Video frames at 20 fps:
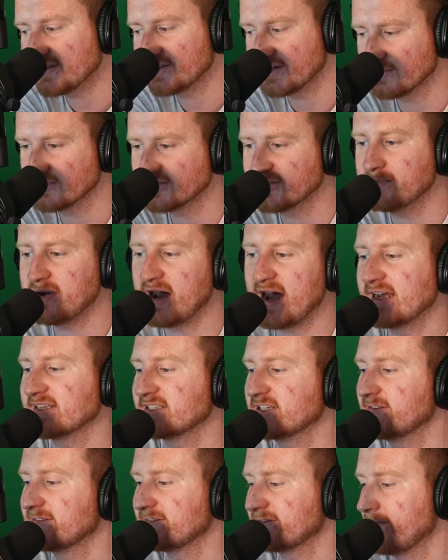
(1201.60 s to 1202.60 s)
there were some
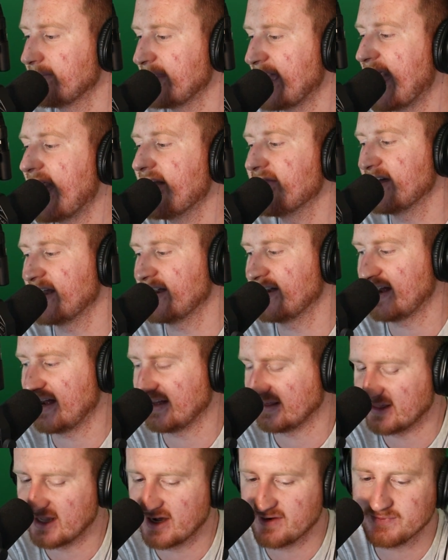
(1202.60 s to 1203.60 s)
positives from that
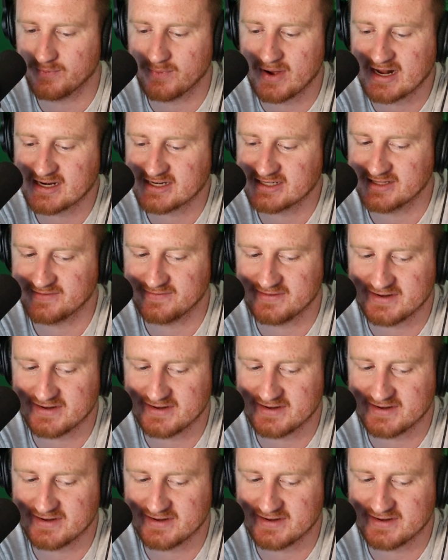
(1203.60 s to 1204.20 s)
I loved watching